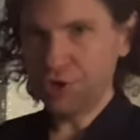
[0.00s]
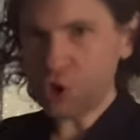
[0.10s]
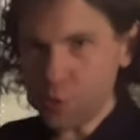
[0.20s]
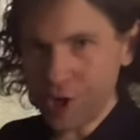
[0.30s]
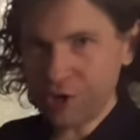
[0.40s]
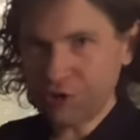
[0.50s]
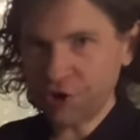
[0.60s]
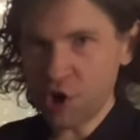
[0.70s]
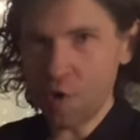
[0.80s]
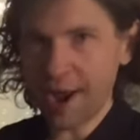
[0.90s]
Two weeks
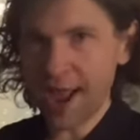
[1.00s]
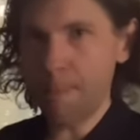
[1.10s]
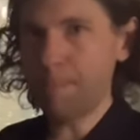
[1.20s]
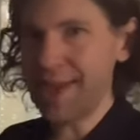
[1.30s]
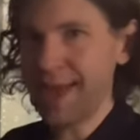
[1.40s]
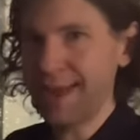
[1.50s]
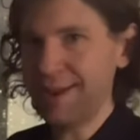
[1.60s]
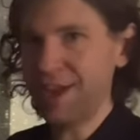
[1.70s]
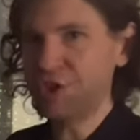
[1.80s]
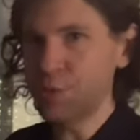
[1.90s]
ago, I got banned
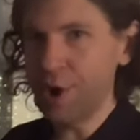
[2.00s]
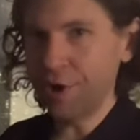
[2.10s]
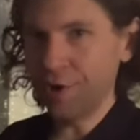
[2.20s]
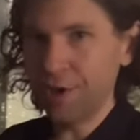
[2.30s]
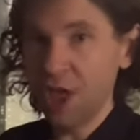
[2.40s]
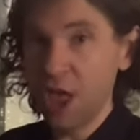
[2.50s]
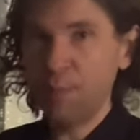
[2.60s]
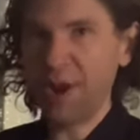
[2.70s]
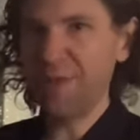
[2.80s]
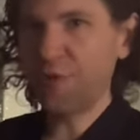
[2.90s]
on Twitter,
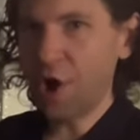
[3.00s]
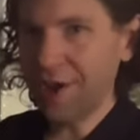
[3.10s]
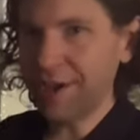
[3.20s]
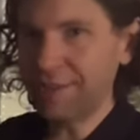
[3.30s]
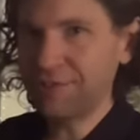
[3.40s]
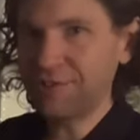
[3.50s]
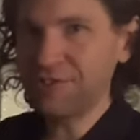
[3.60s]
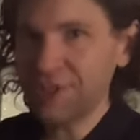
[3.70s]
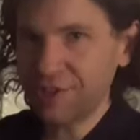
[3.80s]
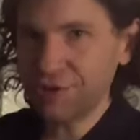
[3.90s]
but I fought against the
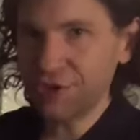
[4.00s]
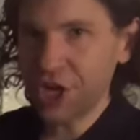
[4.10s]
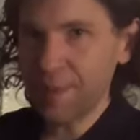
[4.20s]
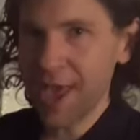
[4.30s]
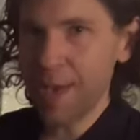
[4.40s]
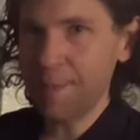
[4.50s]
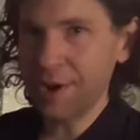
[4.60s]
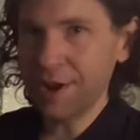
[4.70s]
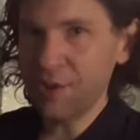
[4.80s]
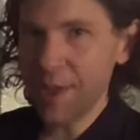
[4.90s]
censorship
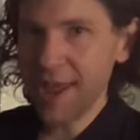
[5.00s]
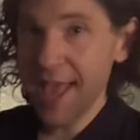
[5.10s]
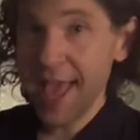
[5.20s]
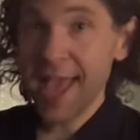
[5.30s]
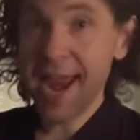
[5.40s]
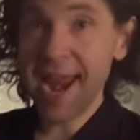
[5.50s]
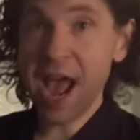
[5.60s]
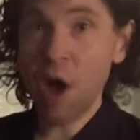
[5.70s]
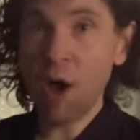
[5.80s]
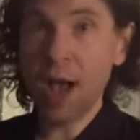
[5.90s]
happening to me, and
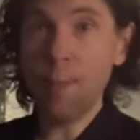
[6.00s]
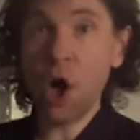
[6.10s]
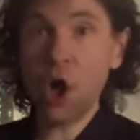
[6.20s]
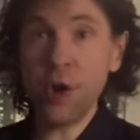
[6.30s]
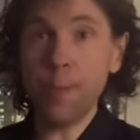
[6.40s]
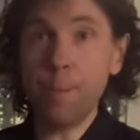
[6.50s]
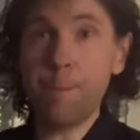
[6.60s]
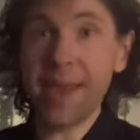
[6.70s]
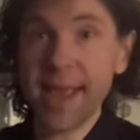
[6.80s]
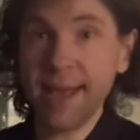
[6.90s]
now I'm
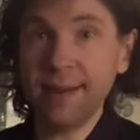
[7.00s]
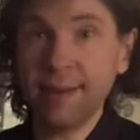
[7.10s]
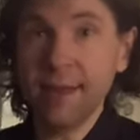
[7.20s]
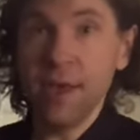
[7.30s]
unbanned.